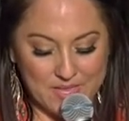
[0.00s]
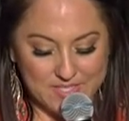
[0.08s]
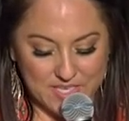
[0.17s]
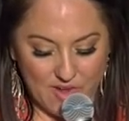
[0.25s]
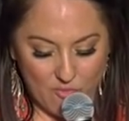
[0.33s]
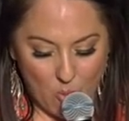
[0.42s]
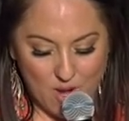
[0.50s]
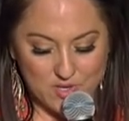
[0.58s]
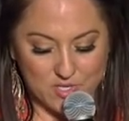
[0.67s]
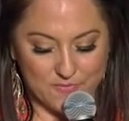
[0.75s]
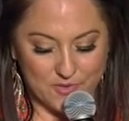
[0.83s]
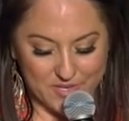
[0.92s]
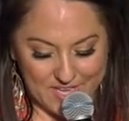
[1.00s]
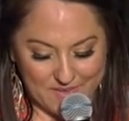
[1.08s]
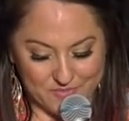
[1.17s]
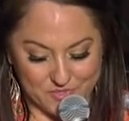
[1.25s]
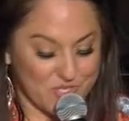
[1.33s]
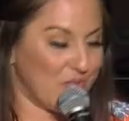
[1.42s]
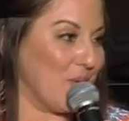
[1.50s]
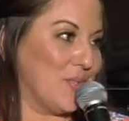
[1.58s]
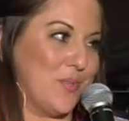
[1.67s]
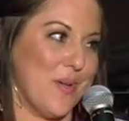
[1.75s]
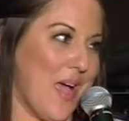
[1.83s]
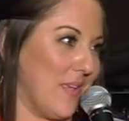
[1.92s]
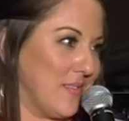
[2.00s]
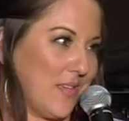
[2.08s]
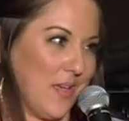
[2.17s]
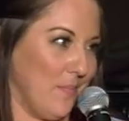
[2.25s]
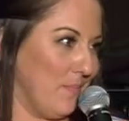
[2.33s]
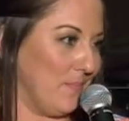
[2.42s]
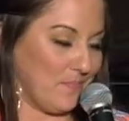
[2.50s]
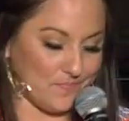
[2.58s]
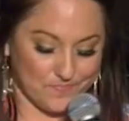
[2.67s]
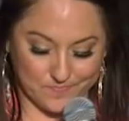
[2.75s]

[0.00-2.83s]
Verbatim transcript: to give wonderful gifts to those who ask Him?